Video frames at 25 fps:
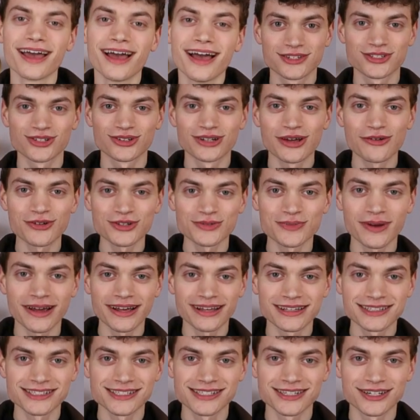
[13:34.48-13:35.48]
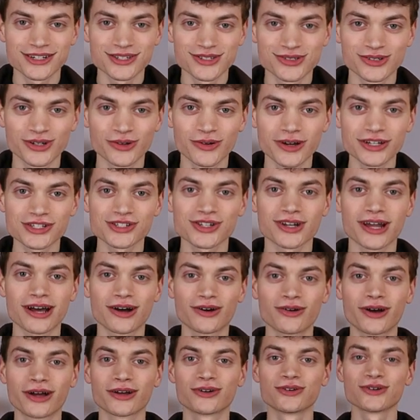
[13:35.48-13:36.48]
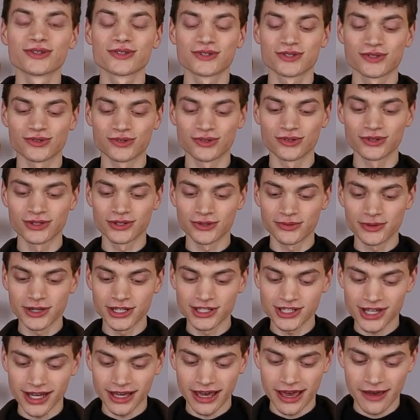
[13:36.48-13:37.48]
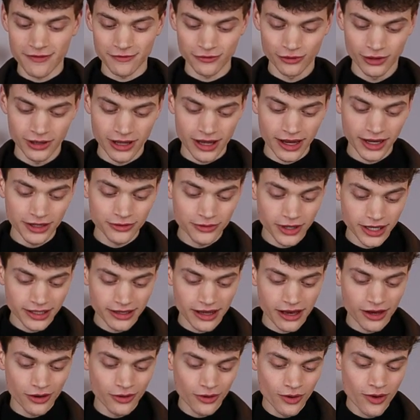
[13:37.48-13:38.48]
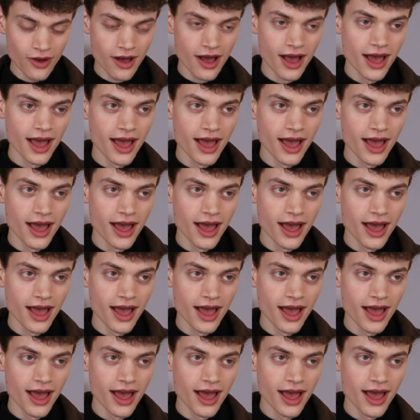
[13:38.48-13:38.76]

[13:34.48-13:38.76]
So that was my answer to the question how I got to the reach I have online right now.